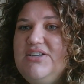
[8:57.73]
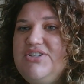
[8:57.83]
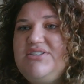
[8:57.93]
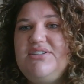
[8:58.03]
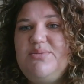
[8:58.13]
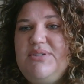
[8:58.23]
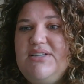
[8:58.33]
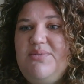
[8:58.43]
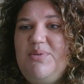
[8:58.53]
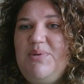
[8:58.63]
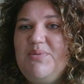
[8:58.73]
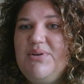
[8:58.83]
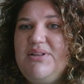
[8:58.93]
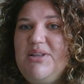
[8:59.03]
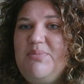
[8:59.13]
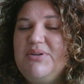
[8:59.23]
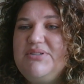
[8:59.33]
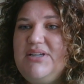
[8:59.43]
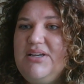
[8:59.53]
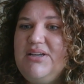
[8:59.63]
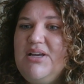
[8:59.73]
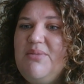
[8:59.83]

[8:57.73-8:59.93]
just as we did when we were in the building,